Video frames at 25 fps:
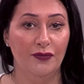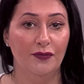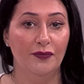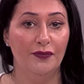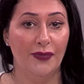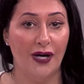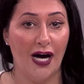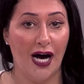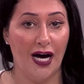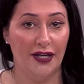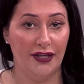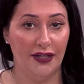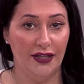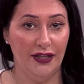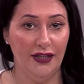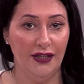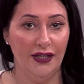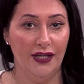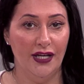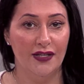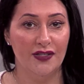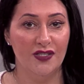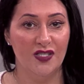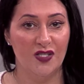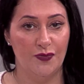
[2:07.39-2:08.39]
body,
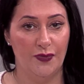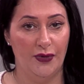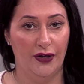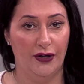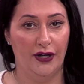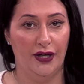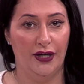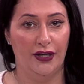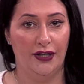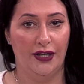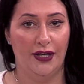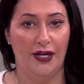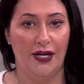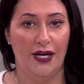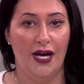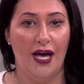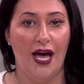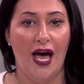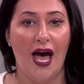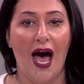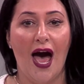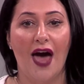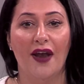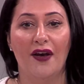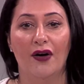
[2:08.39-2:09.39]
and spirit,
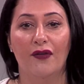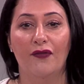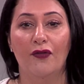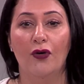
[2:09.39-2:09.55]
and